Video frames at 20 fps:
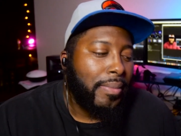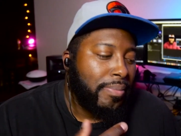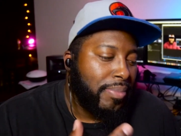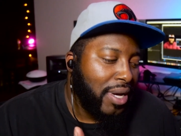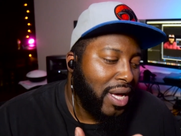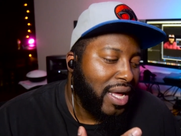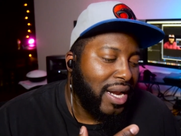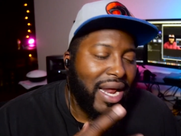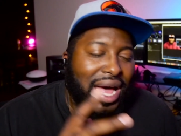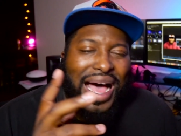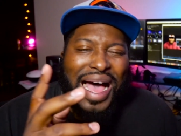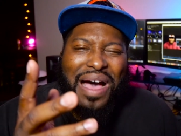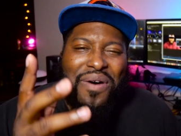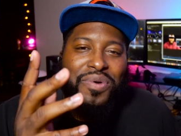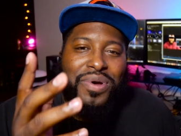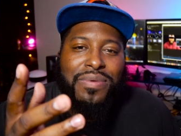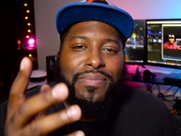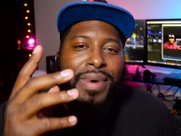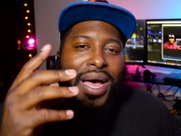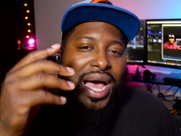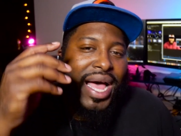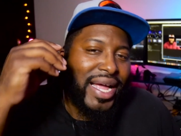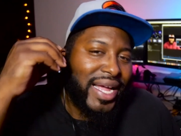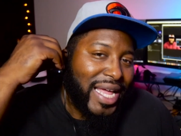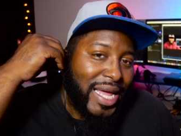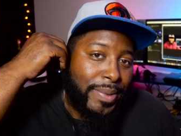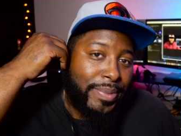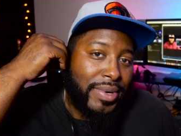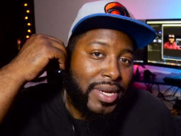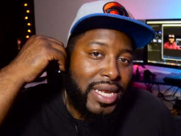but I wouldn't mind
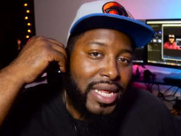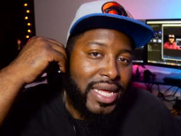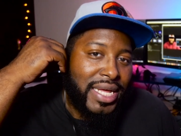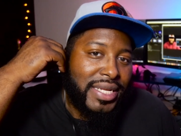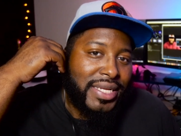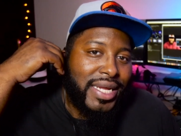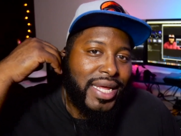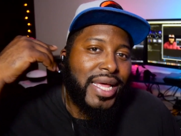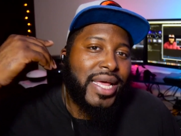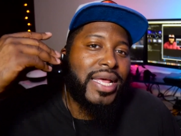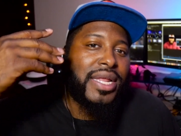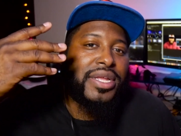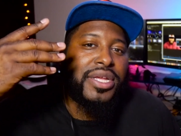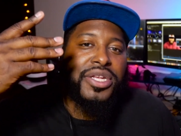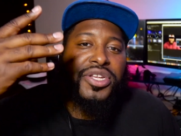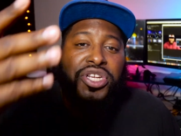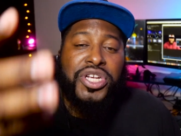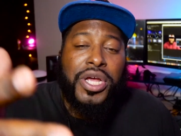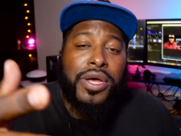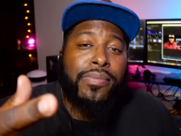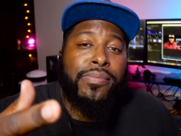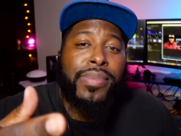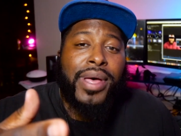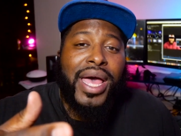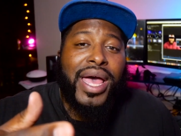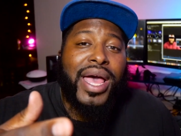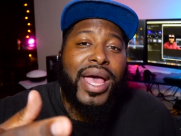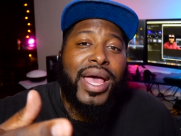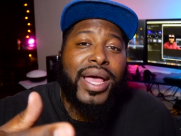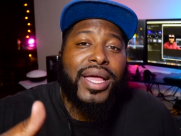keeping these in your gym
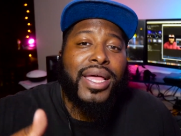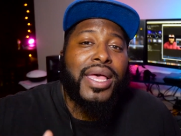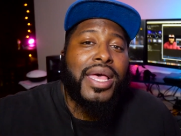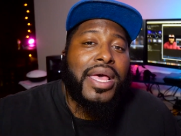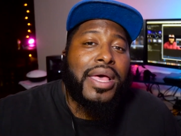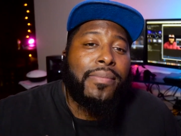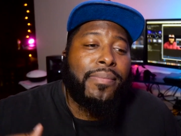bag.